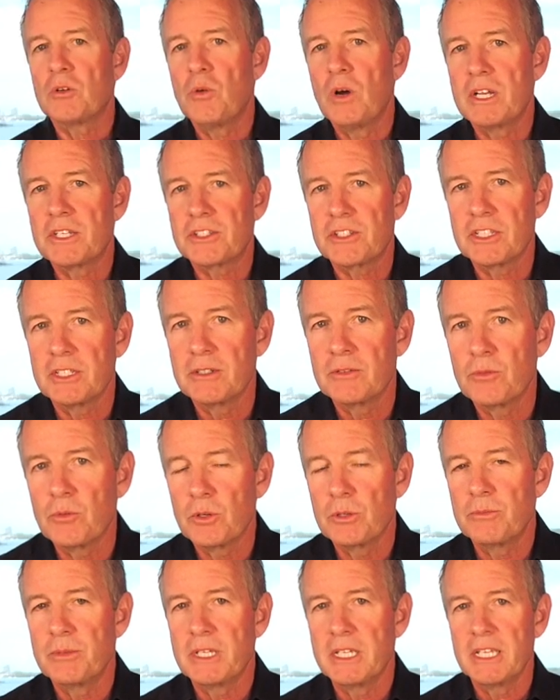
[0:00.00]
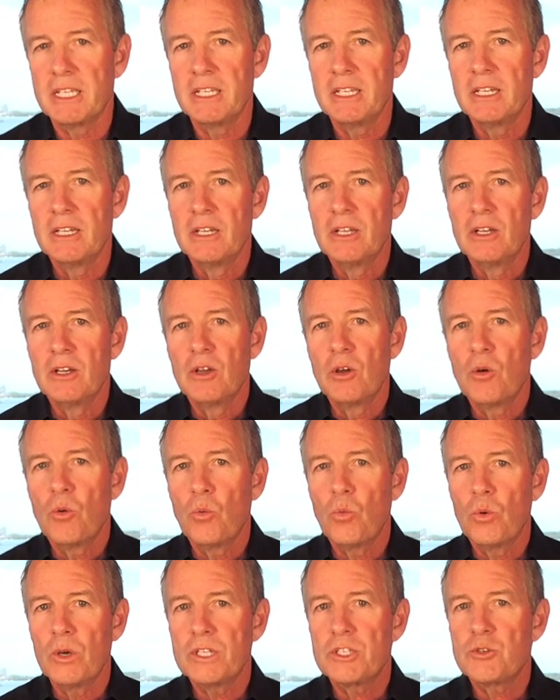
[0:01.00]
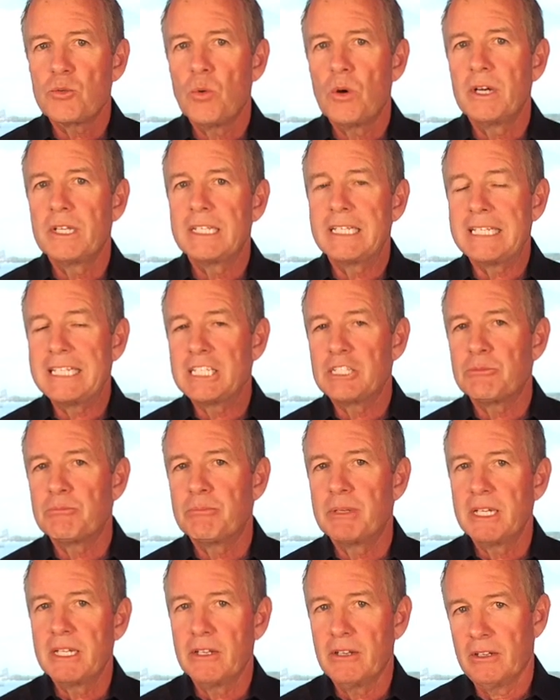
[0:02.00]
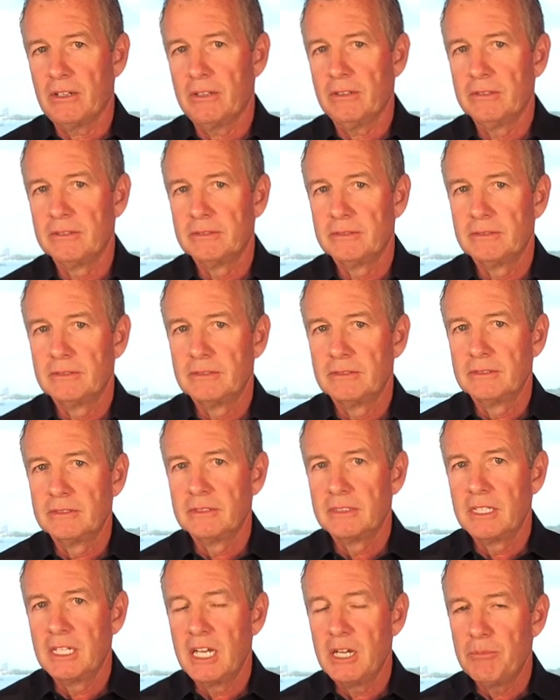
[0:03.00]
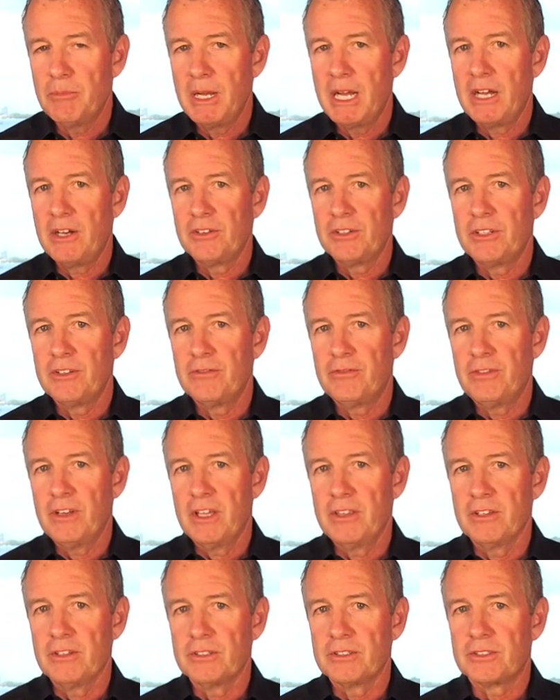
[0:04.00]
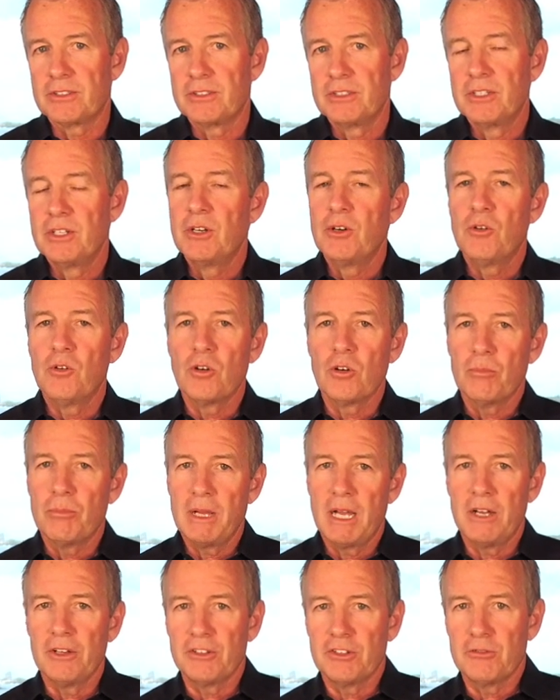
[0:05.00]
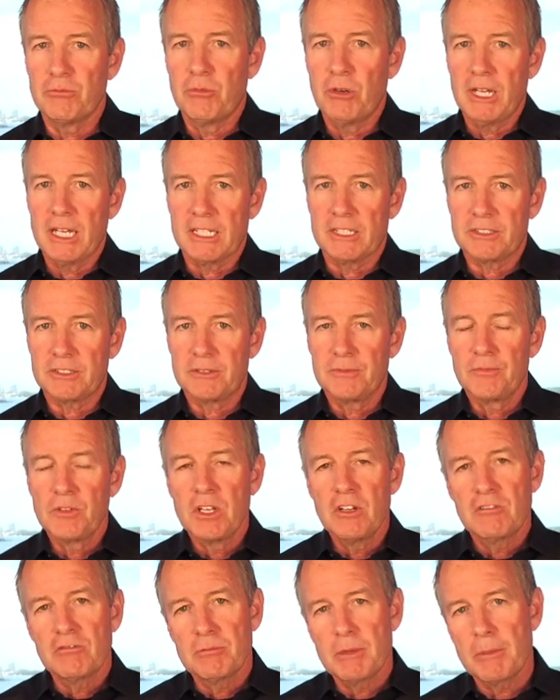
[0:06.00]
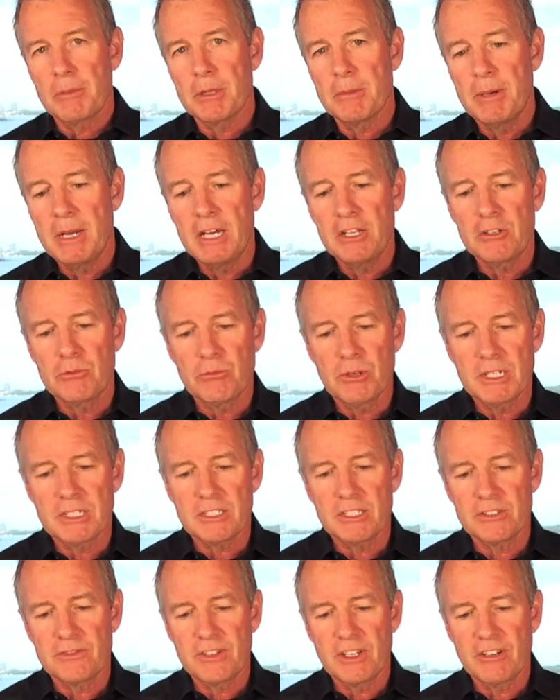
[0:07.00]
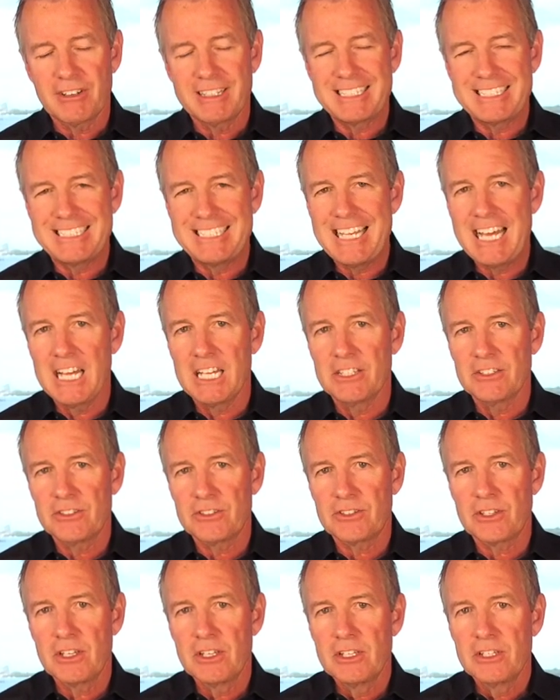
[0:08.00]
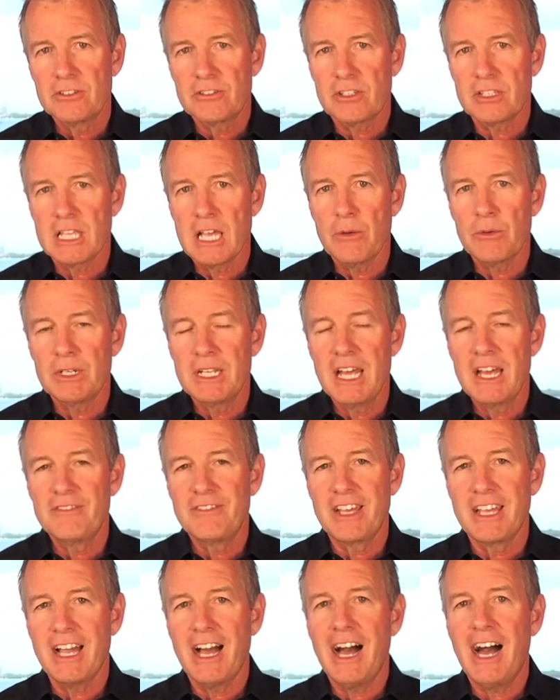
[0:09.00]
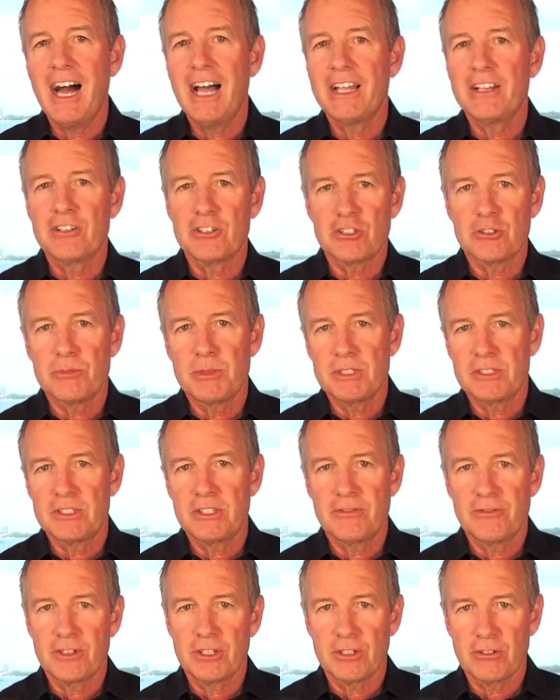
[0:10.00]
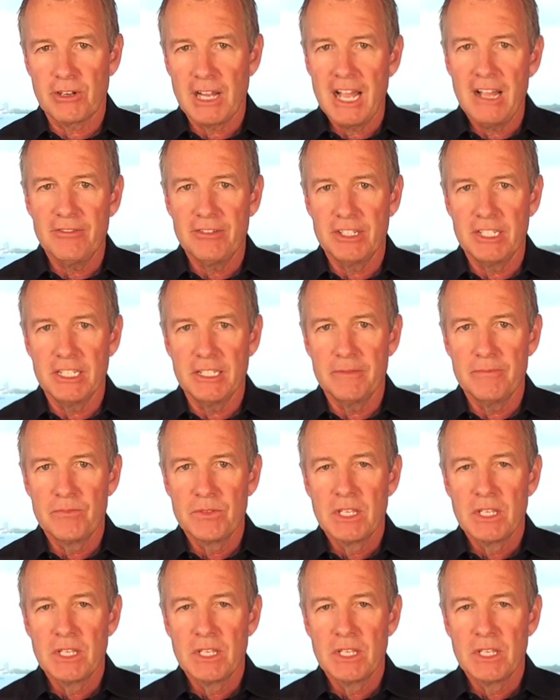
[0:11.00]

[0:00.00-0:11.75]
question would be, which one is bigger, a pound of feathers or a pound of bricks? Remember, the pound of bricks is very dense, so that would have a higher specific gravity.